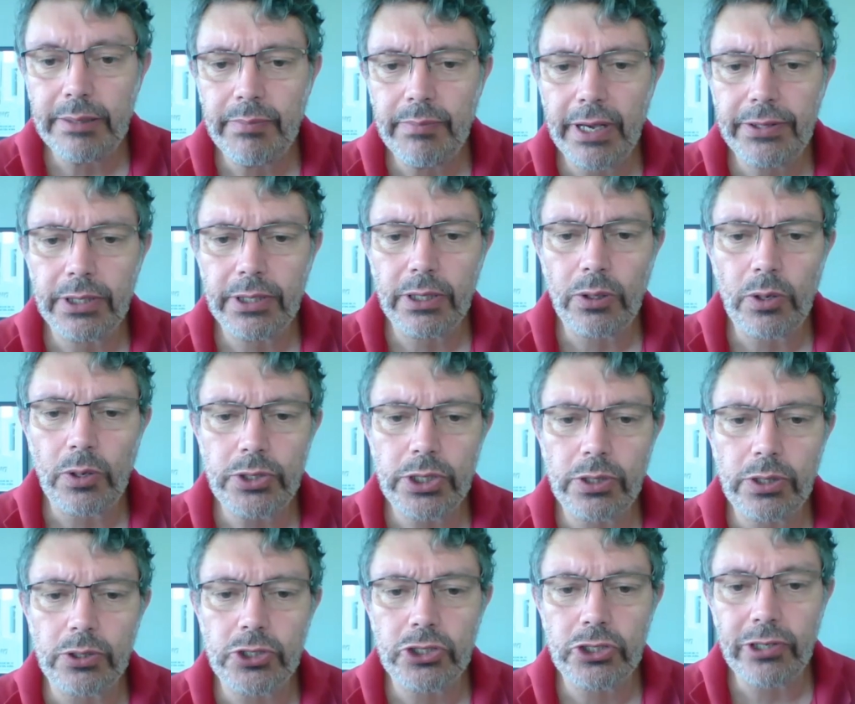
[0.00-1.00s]

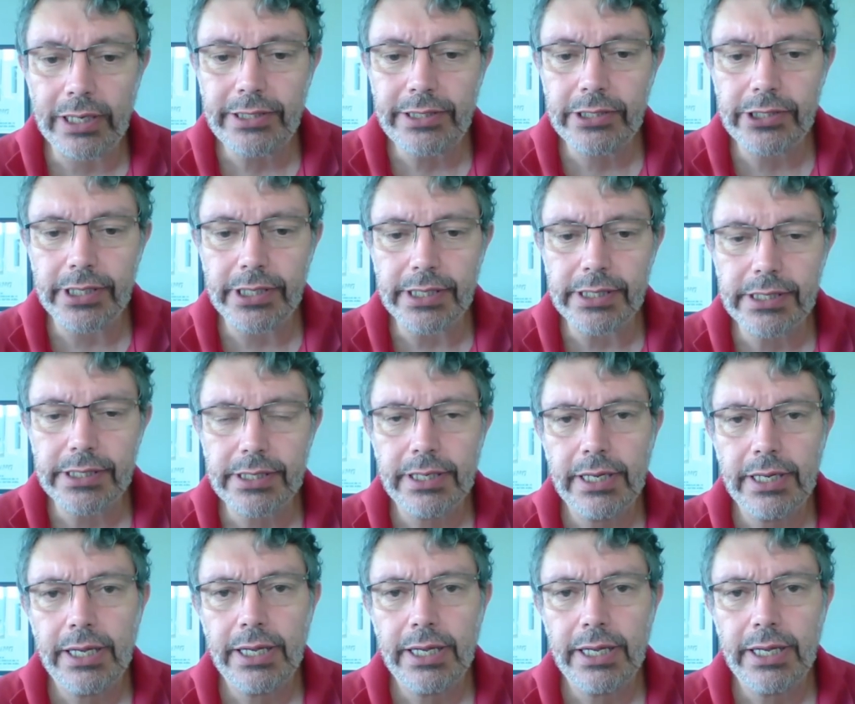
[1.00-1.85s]
methodological strategies